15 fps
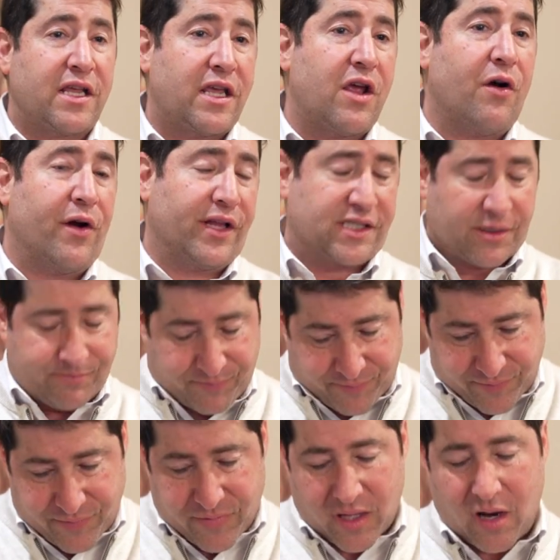a year. He's
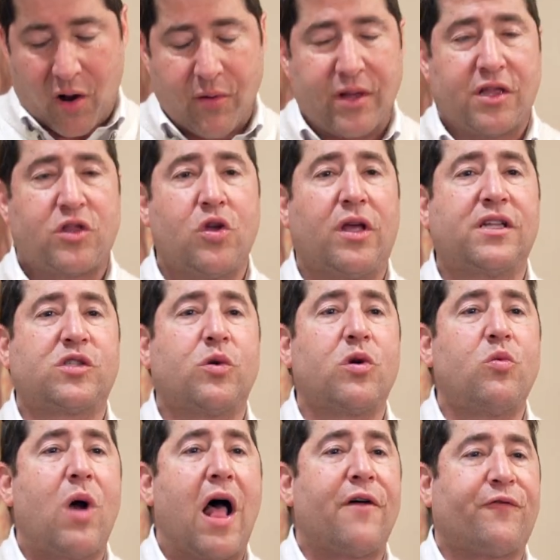he's
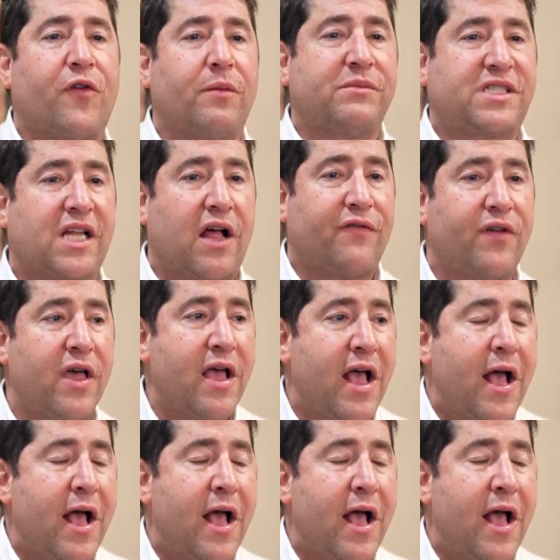doing well for himself.